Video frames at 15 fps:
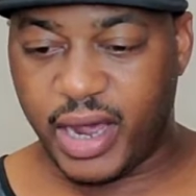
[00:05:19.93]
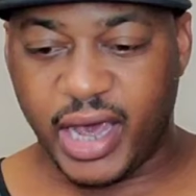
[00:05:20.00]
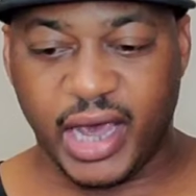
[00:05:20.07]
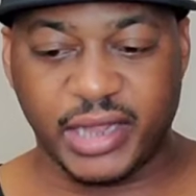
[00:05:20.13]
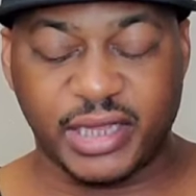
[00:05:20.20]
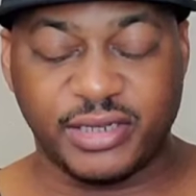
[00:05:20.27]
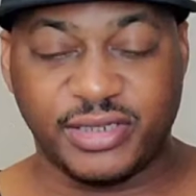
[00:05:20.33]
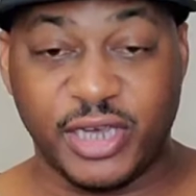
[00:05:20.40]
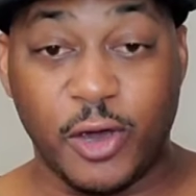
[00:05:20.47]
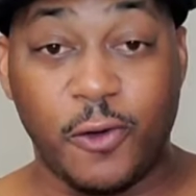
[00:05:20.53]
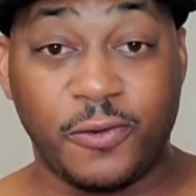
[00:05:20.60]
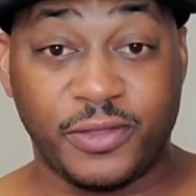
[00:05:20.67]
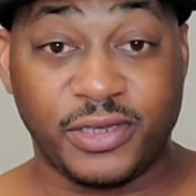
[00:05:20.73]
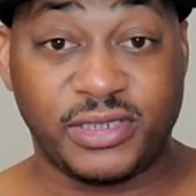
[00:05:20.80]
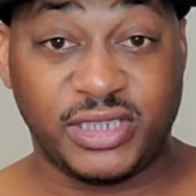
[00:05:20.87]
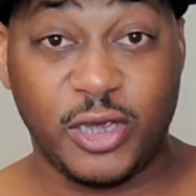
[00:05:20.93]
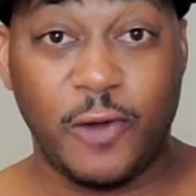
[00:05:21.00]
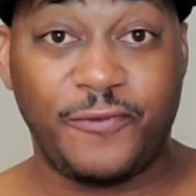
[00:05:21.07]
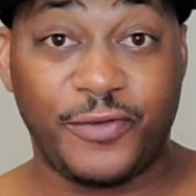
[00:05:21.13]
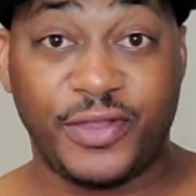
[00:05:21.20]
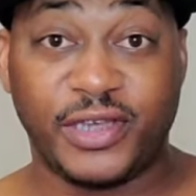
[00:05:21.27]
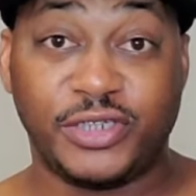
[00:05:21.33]
And the
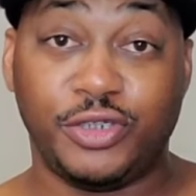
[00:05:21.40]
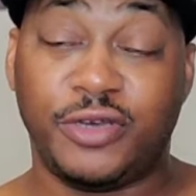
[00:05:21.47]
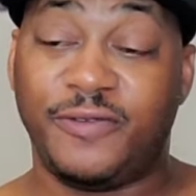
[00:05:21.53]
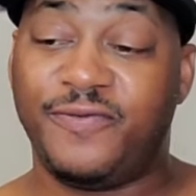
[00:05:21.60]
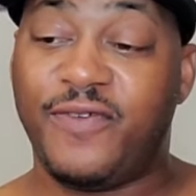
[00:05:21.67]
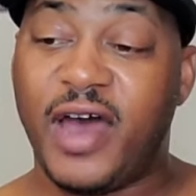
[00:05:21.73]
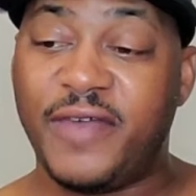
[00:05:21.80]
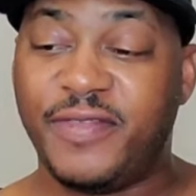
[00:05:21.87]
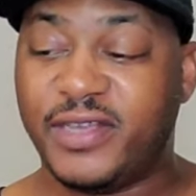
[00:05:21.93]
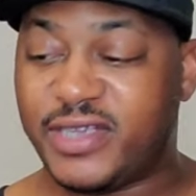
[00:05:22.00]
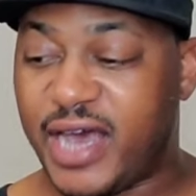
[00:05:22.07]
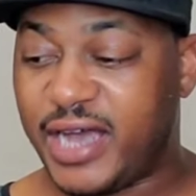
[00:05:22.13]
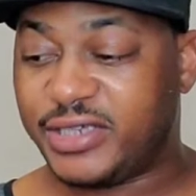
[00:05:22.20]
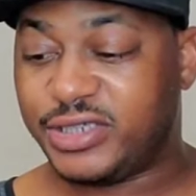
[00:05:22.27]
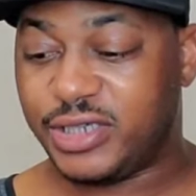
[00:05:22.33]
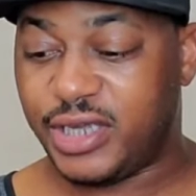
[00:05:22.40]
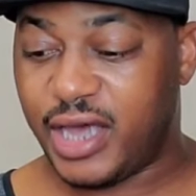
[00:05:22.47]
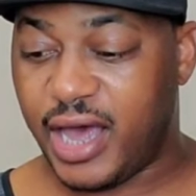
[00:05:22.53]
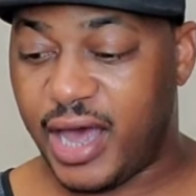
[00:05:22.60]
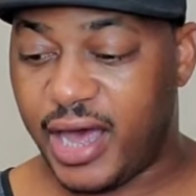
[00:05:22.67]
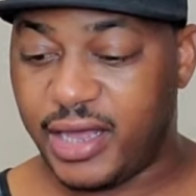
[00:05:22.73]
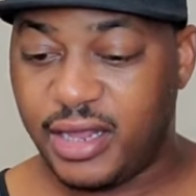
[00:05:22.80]
steal for this, you can find this
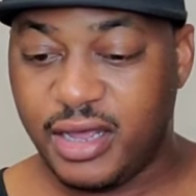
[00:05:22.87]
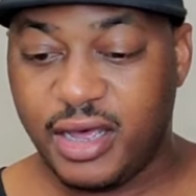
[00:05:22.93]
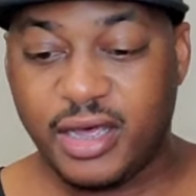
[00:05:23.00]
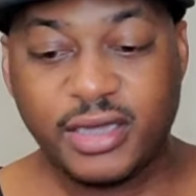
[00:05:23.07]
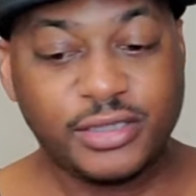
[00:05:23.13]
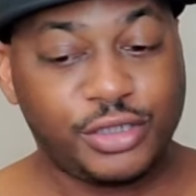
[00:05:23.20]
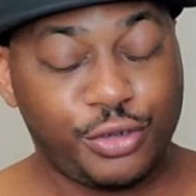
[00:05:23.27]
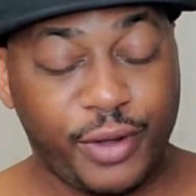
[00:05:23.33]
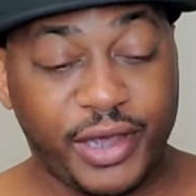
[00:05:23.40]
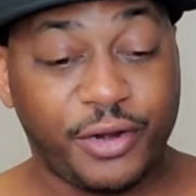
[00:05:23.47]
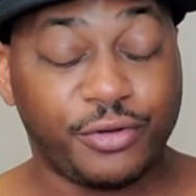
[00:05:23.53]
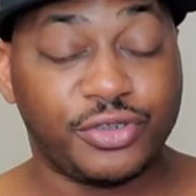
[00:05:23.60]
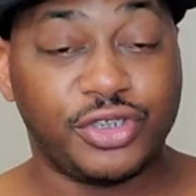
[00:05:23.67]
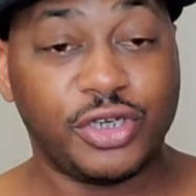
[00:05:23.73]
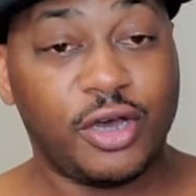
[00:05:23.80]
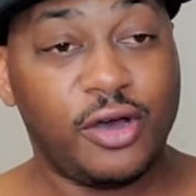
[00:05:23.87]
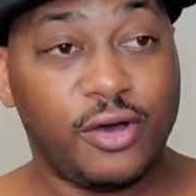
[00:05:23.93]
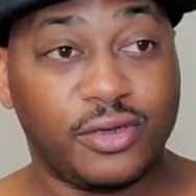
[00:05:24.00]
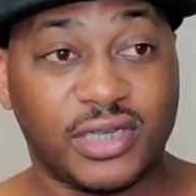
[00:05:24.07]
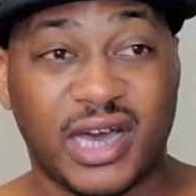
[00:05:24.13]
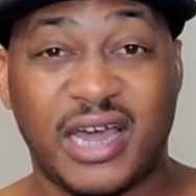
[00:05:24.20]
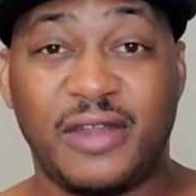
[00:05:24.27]
actually at Trader
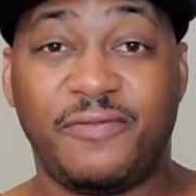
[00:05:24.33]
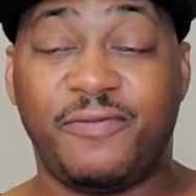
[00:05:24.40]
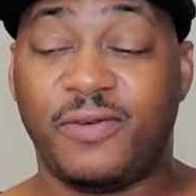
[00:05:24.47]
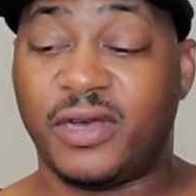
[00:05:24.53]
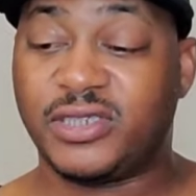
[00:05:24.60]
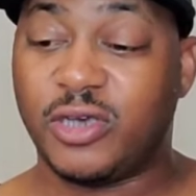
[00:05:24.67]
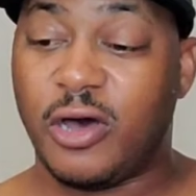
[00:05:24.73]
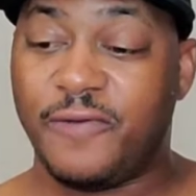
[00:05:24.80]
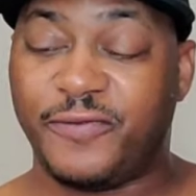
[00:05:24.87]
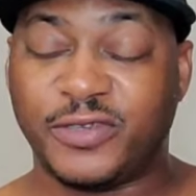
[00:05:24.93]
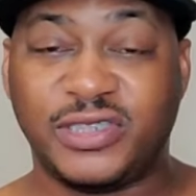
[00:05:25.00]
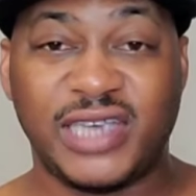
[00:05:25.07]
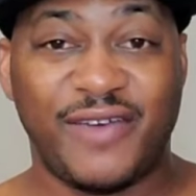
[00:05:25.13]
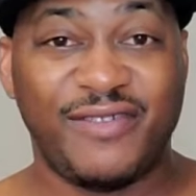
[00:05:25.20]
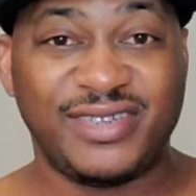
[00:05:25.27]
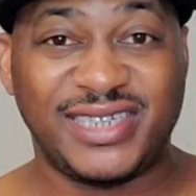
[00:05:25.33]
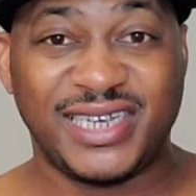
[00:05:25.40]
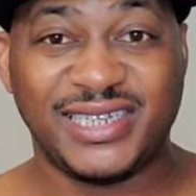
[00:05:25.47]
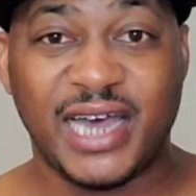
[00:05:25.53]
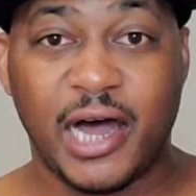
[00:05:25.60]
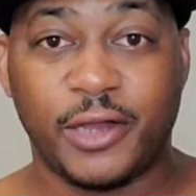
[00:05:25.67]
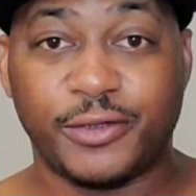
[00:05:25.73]
Joe's. I saw it for
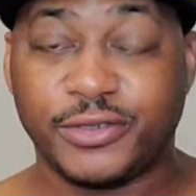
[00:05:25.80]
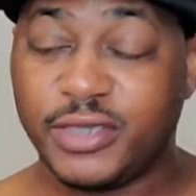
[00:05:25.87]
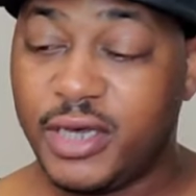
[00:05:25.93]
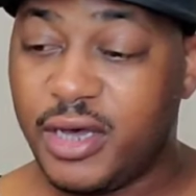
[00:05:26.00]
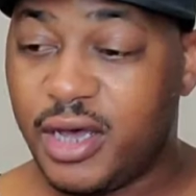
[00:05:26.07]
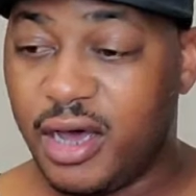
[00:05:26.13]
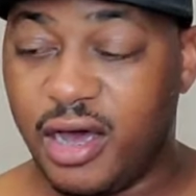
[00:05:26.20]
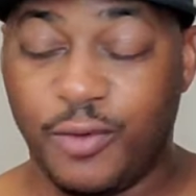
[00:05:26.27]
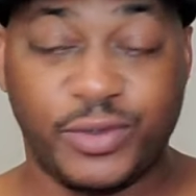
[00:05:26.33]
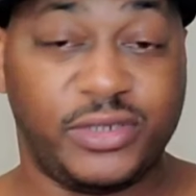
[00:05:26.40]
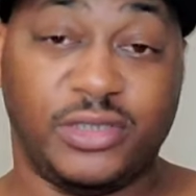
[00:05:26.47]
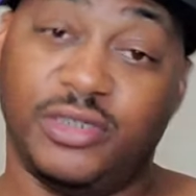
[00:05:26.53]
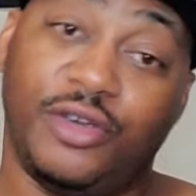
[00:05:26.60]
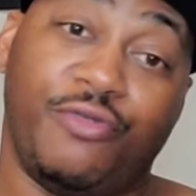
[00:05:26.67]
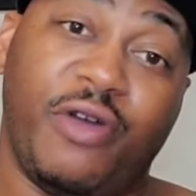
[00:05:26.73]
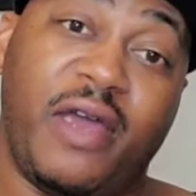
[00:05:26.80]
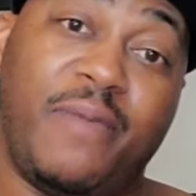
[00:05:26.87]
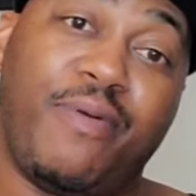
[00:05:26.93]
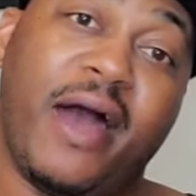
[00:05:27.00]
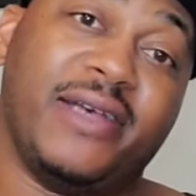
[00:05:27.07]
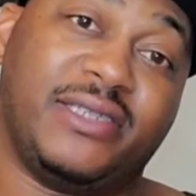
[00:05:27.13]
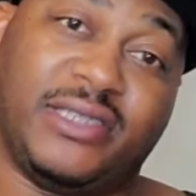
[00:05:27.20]
$17, which is a
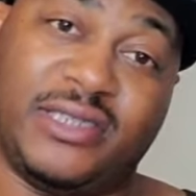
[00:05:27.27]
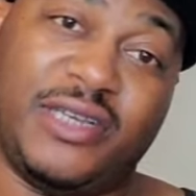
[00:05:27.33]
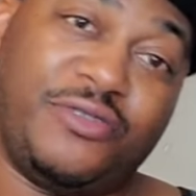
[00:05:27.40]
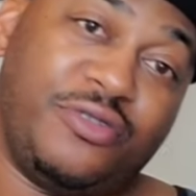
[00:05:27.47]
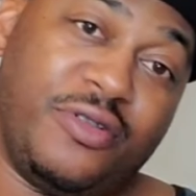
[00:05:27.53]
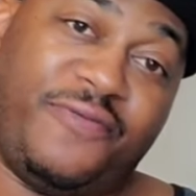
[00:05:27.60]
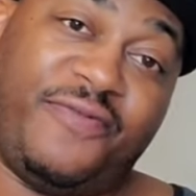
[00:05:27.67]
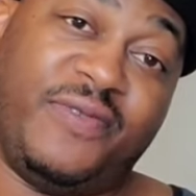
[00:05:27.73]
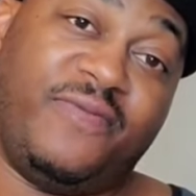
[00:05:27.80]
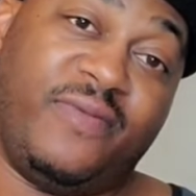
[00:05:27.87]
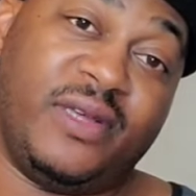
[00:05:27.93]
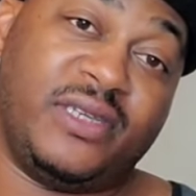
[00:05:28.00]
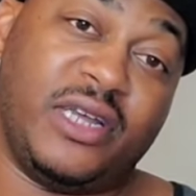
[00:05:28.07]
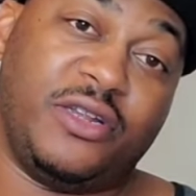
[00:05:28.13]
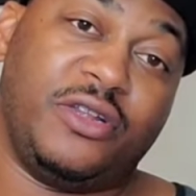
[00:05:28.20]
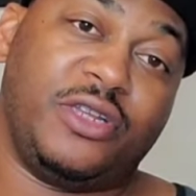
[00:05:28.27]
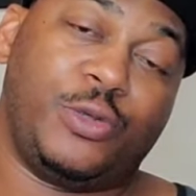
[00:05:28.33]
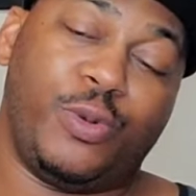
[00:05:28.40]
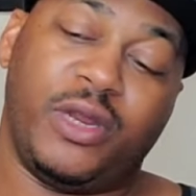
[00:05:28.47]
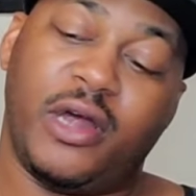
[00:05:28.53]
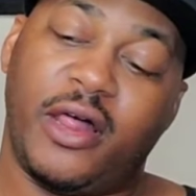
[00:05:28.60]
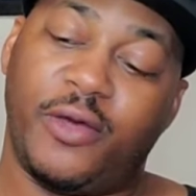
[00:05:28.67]
great price. It's under the
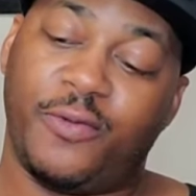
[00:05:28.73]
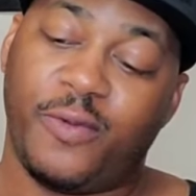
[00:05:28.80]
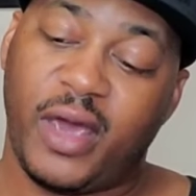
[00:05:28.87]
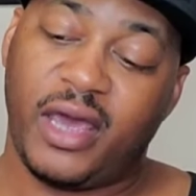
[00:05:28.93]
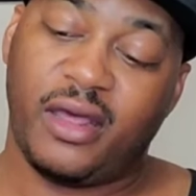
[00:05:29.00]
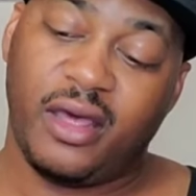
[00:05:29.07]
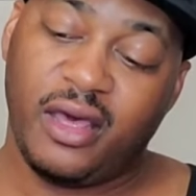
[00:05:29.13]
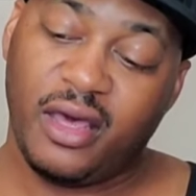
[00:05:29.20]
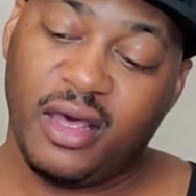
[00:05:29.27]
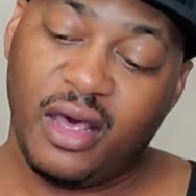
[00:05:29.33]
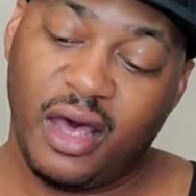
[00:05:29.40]
$20 rate,